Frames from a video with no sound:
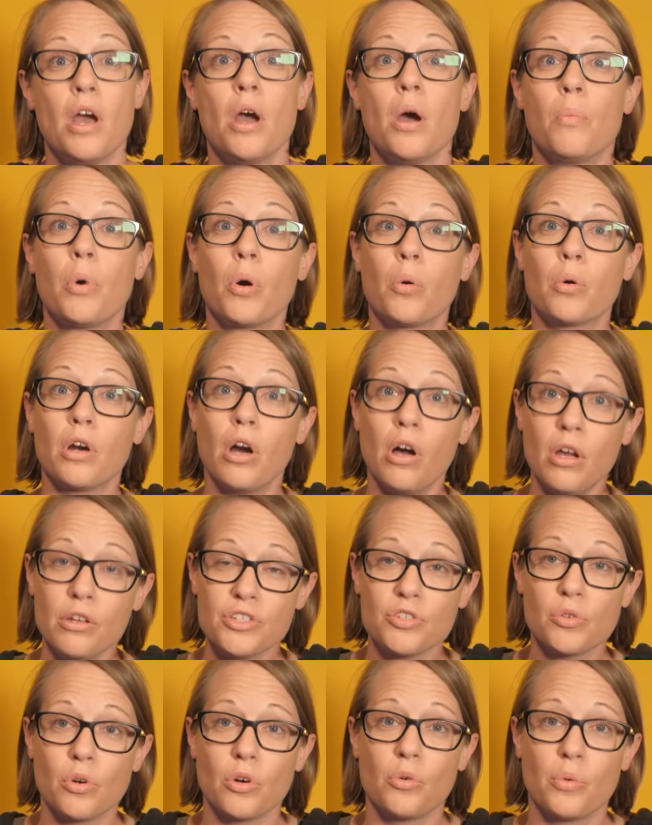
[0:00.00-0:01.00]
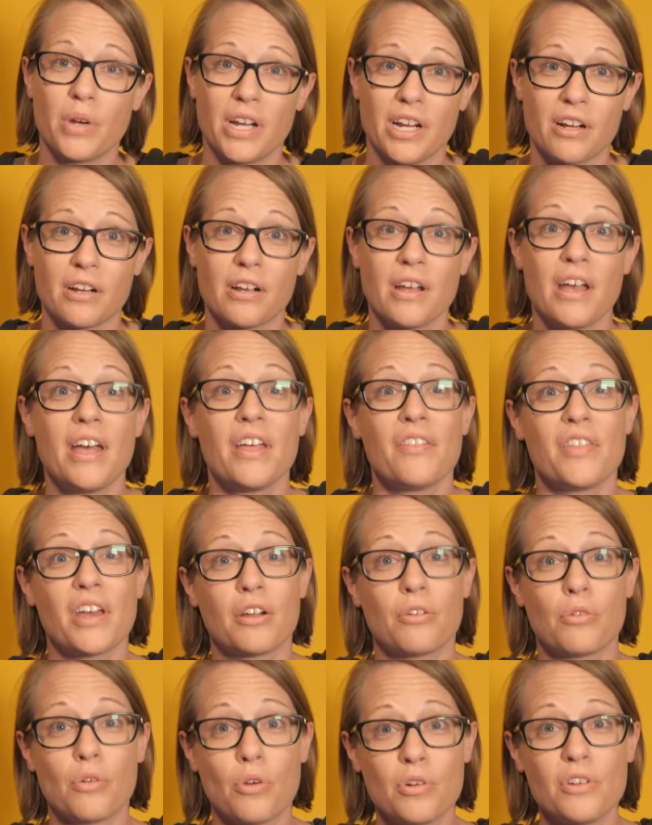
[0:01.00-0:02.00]
But we're also aware
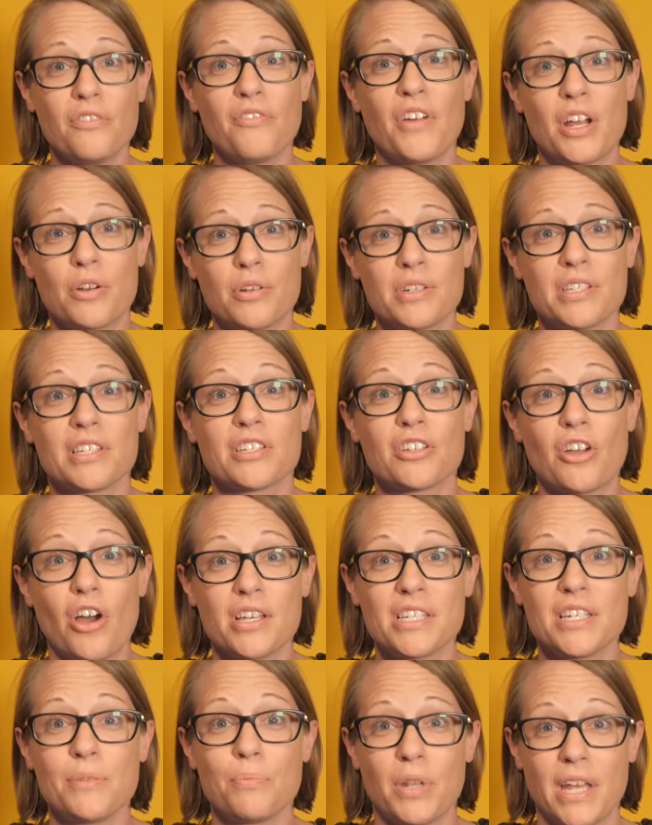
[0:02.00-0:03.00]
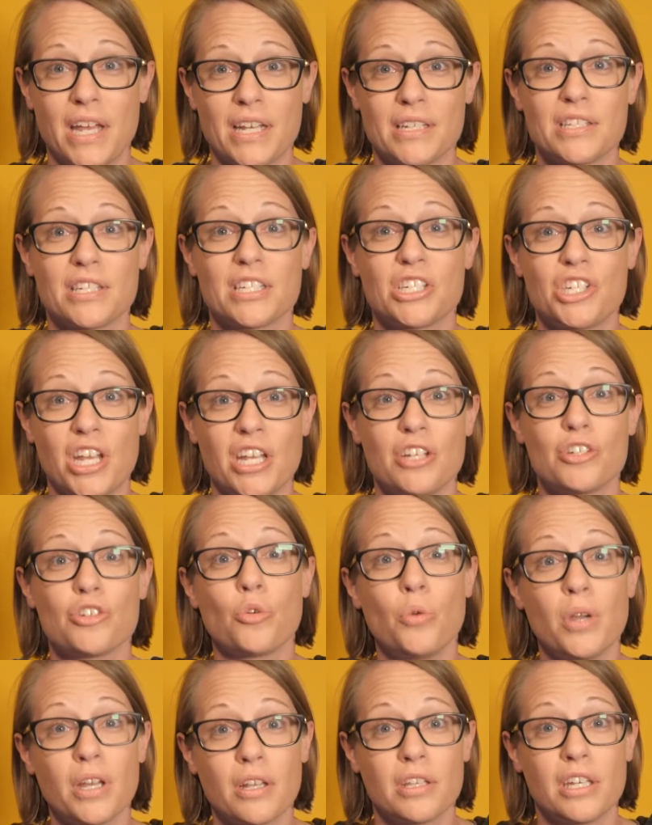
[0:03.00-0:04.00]
that coronavirus is causing plans to change
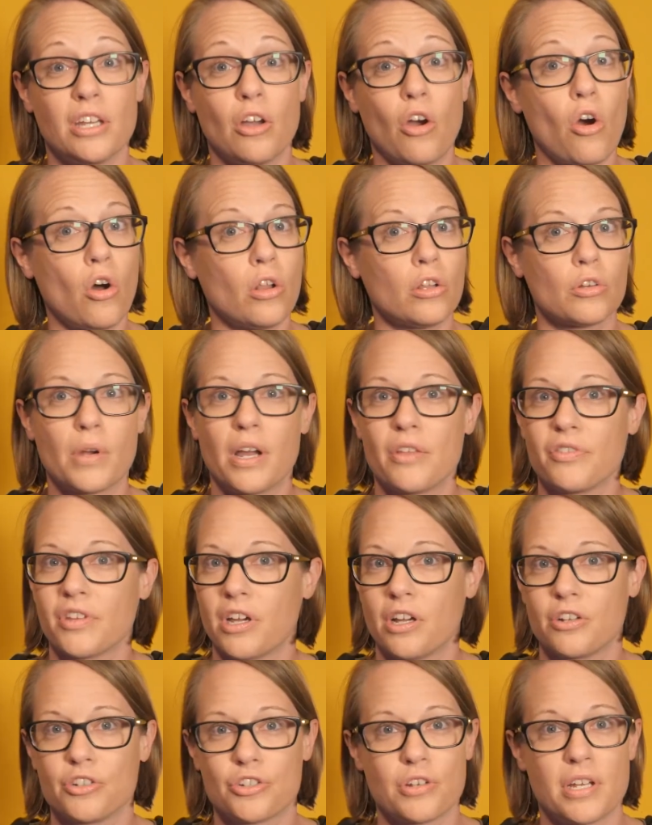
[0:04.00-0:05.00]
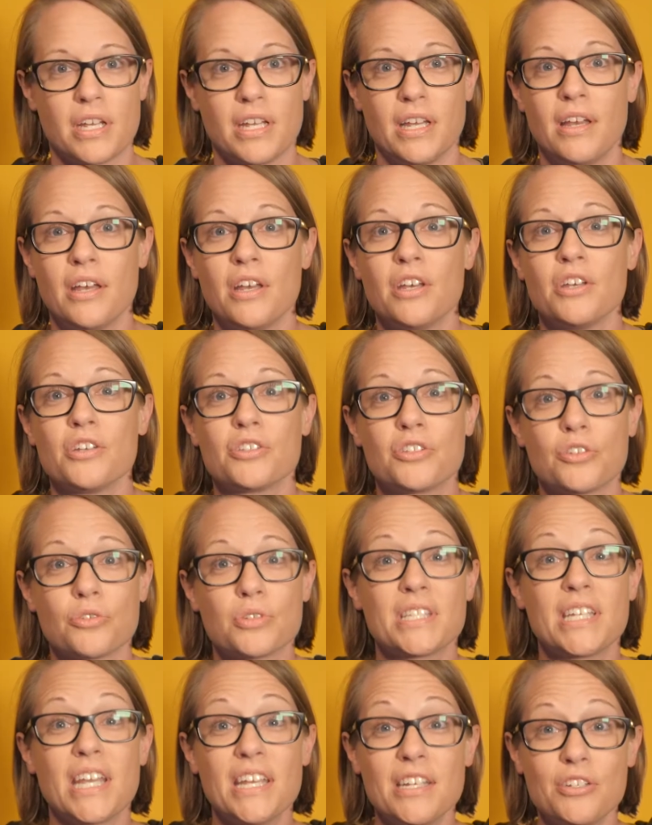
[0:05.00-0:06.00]
quickly all around the country. So
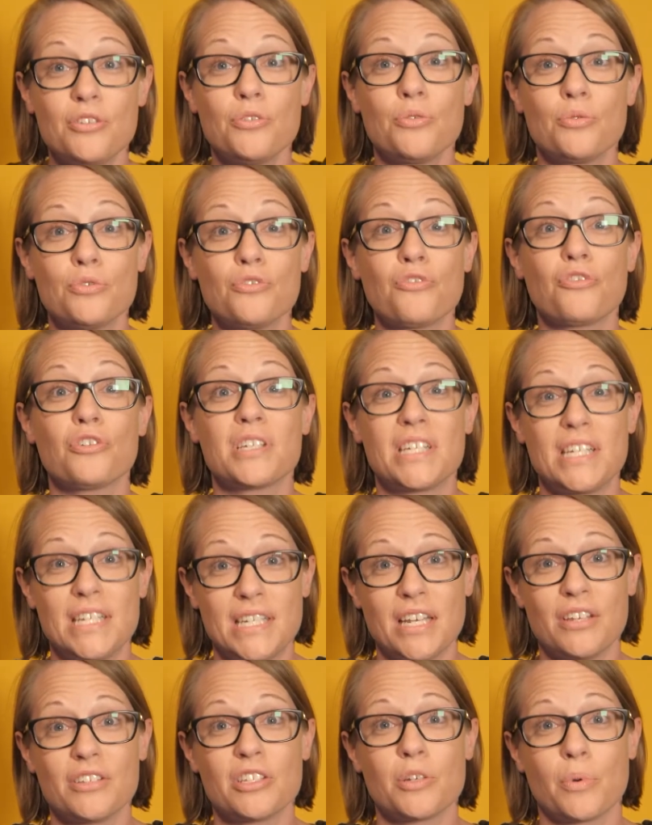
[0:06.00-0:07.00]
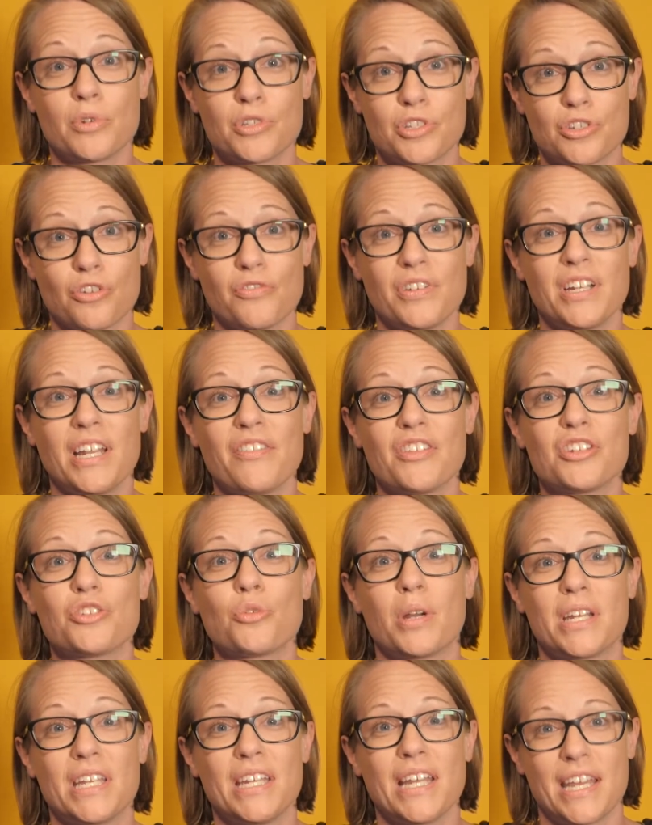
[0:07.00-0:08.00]
stay tuned for details about serving on the
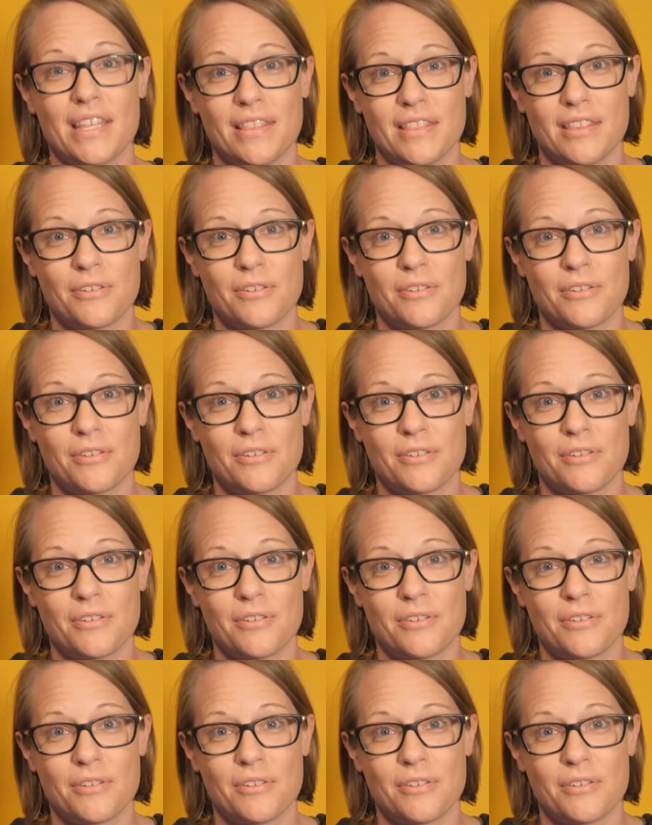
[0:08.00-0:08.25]
29th.